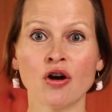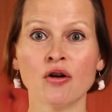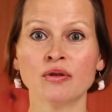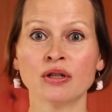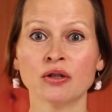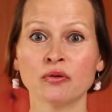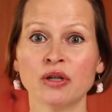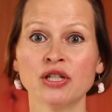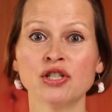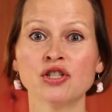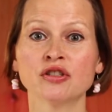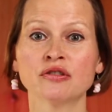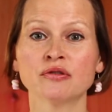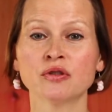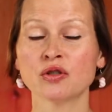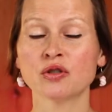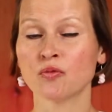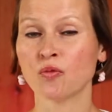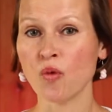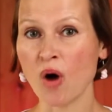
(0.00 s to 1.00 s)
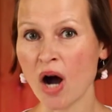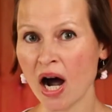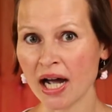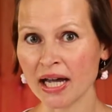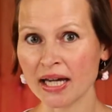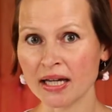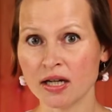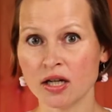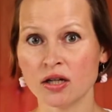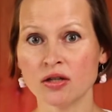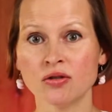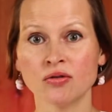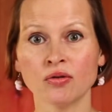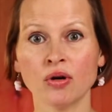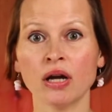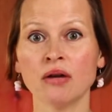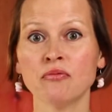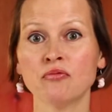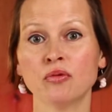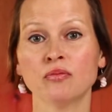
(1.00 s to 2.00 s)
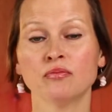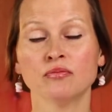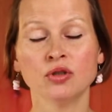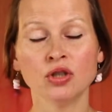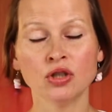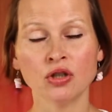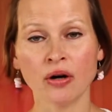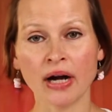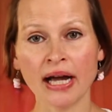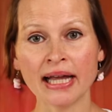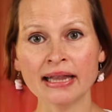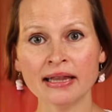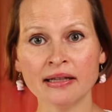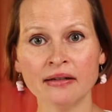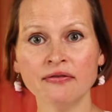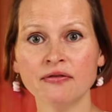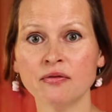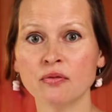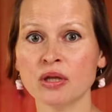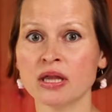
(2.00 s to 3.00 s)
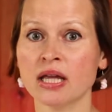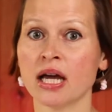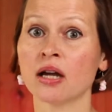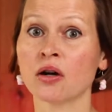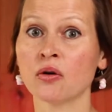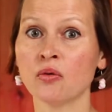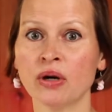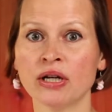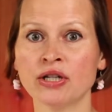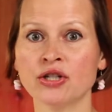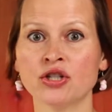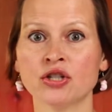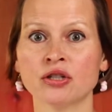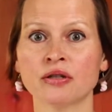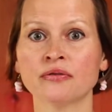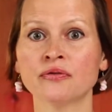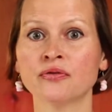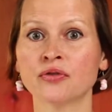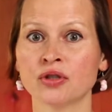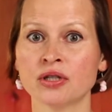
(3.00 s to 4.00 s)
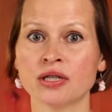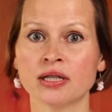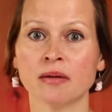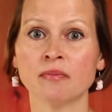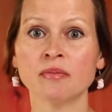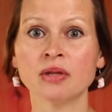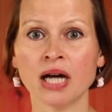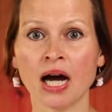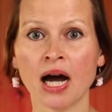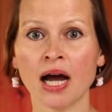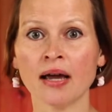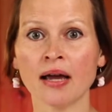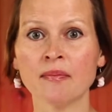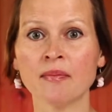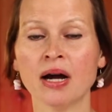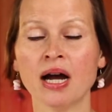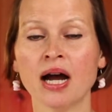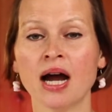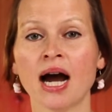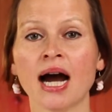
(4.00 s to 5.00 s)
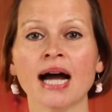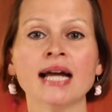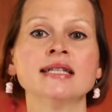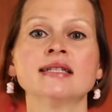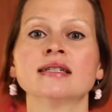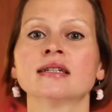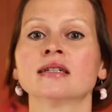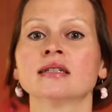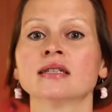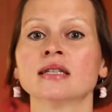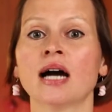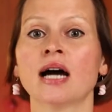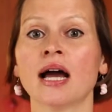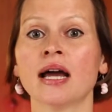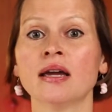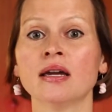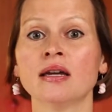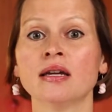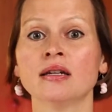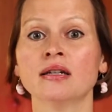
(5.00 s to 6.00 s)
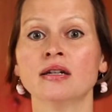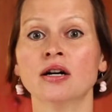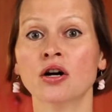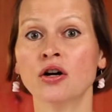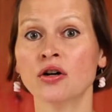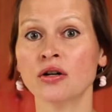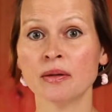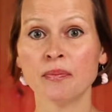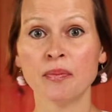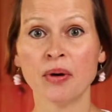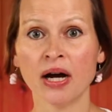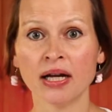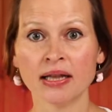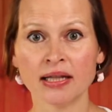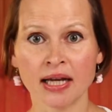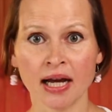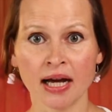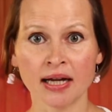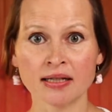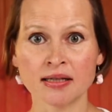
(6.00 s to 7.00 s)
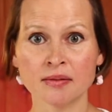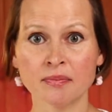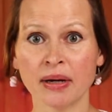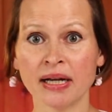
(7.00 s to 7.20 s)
the question was why. So I lived with that question for some time until I heard a podcast by